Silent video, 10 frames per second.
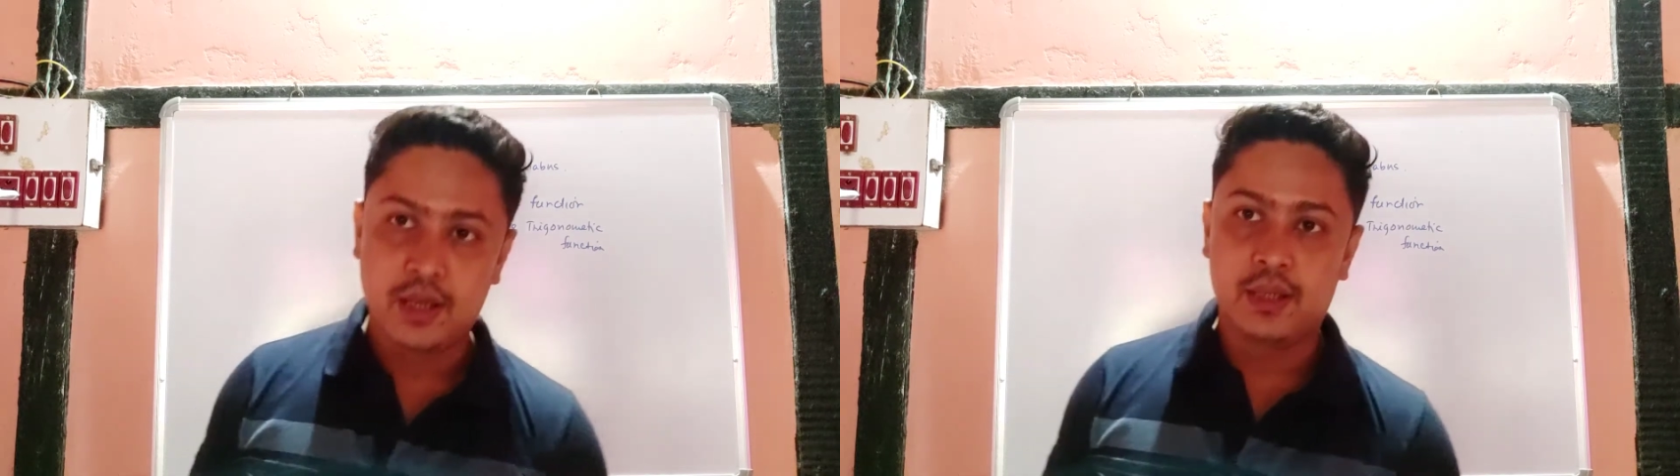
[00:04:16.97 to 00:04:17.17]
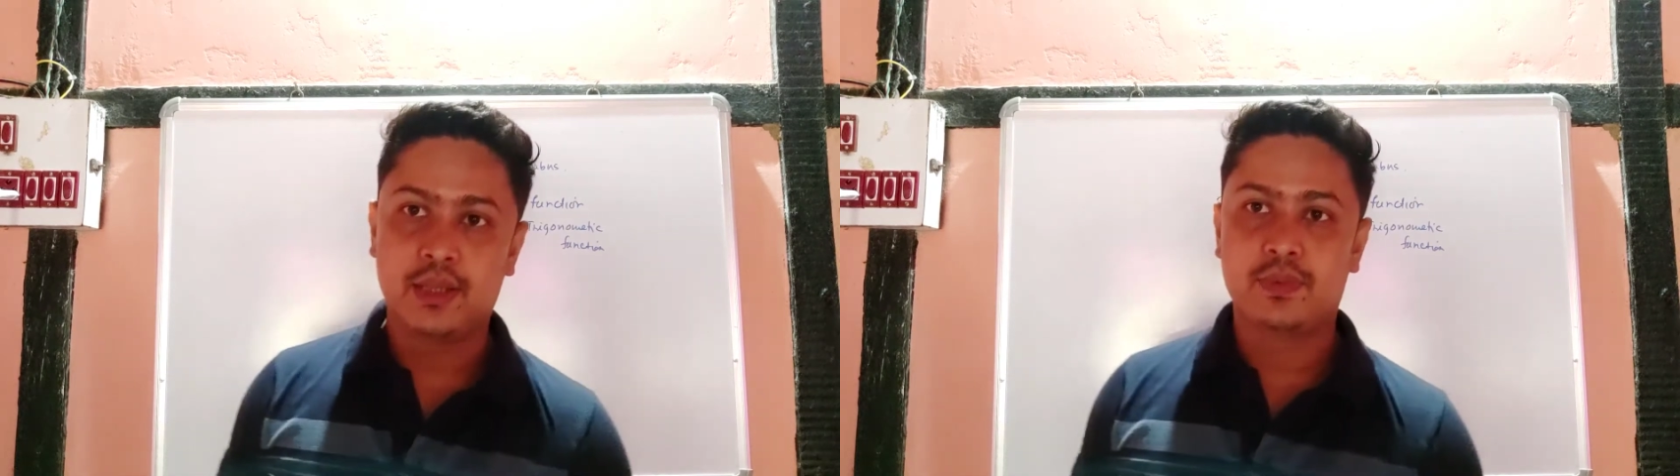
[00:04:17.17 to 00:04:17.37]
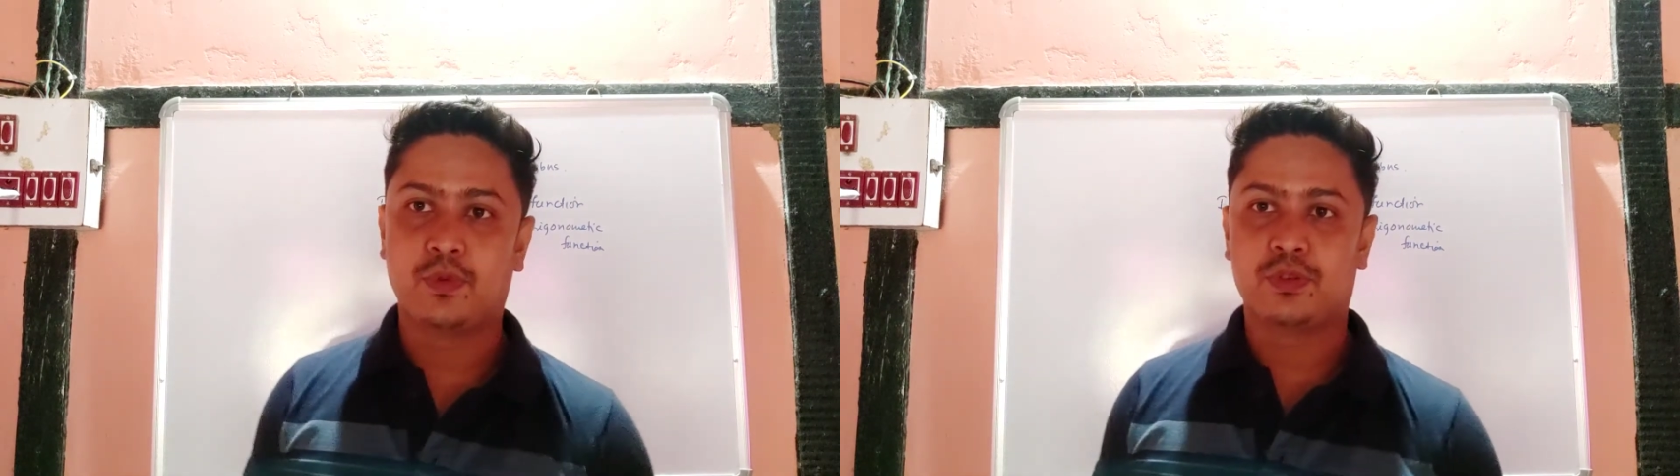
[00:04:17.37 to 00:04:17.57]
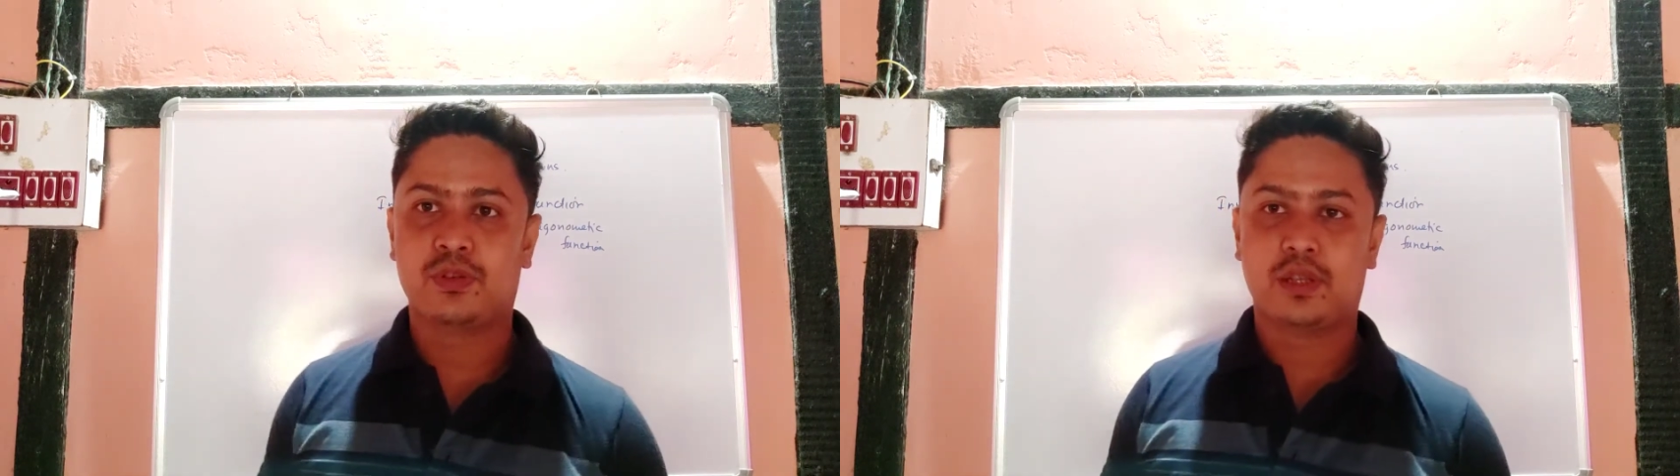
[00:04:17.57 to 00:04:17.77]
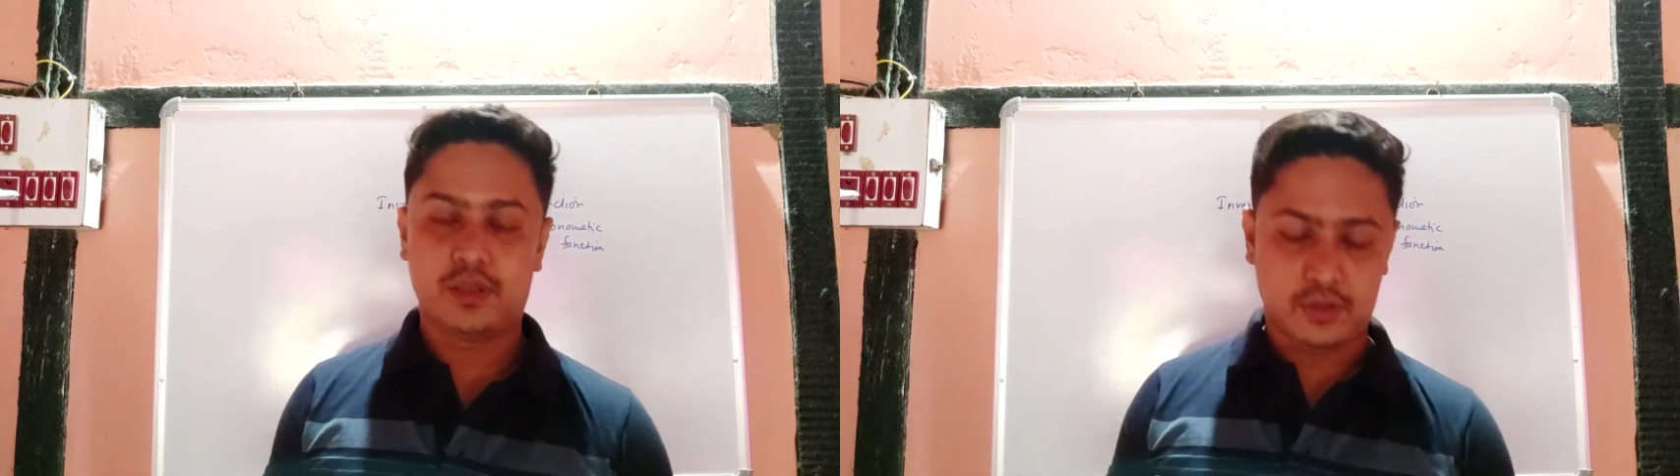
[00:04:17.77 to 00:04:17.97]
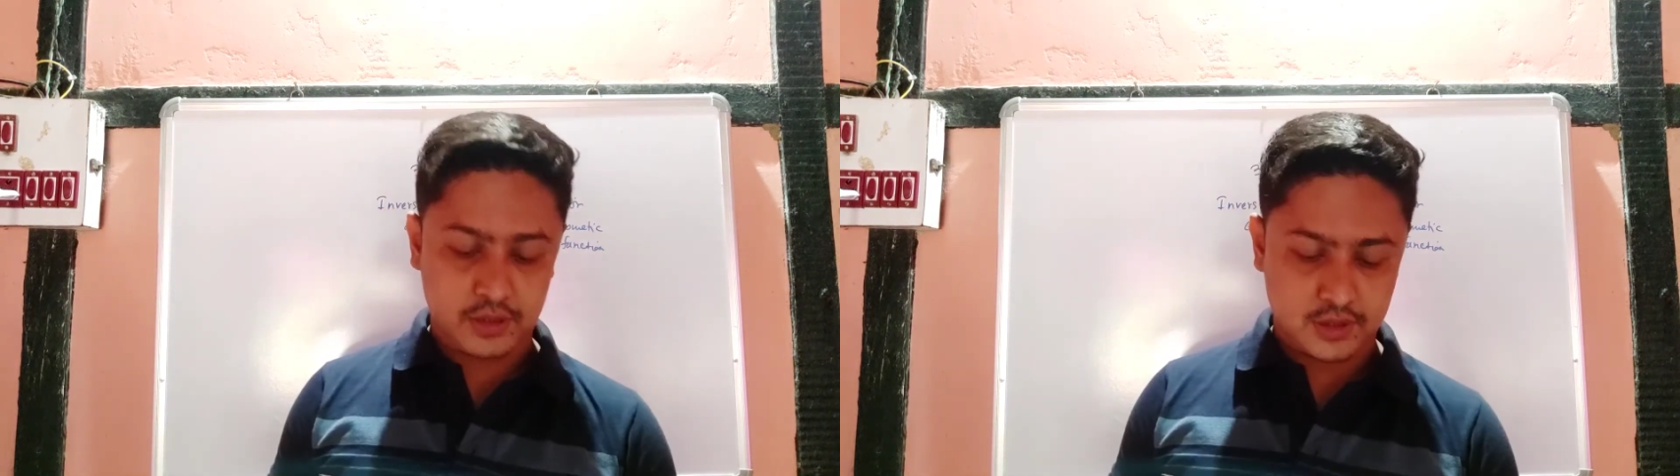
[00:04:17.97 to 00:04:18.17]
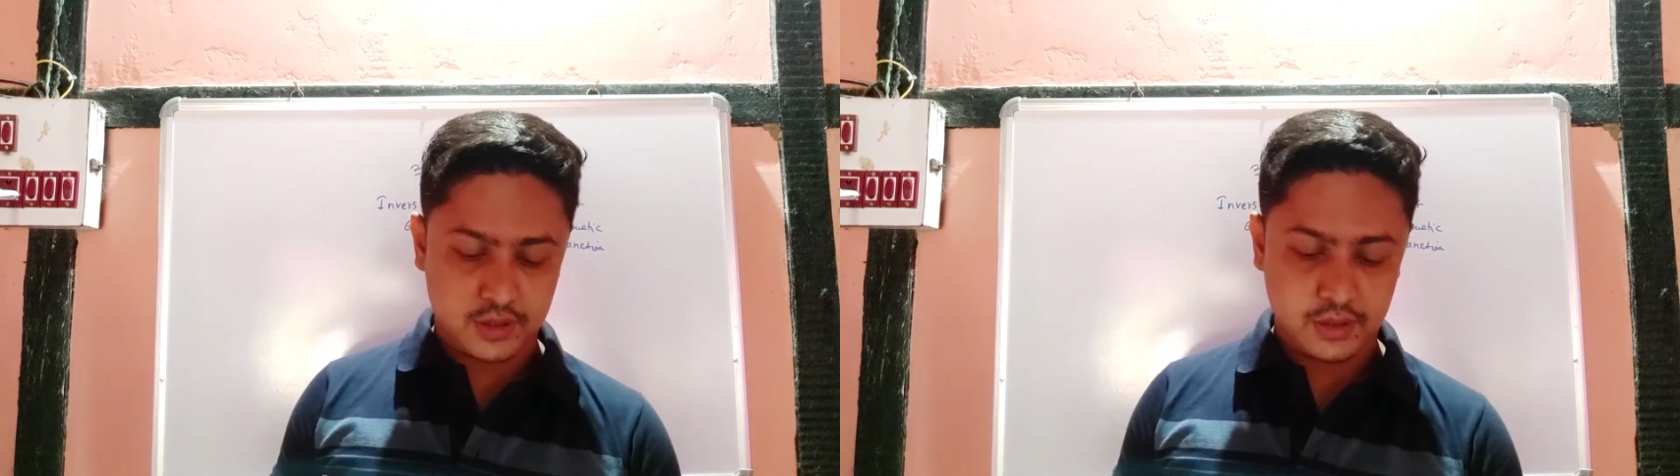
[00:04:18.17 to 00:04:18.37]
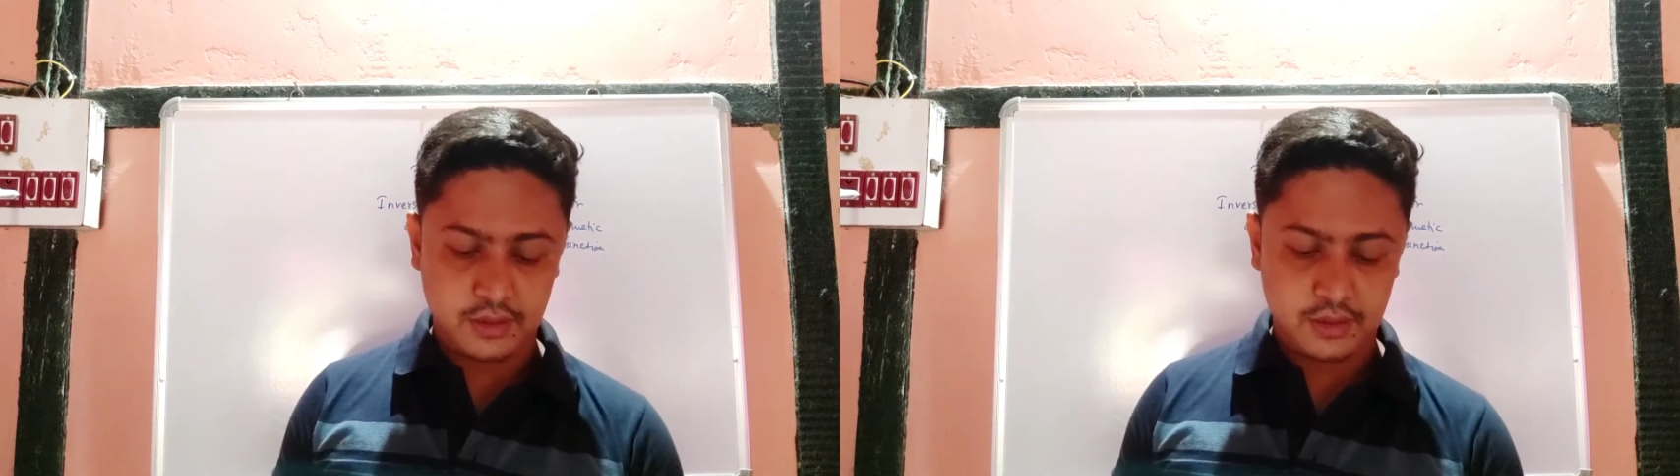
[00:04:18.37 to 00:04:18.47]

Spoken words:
These portions are not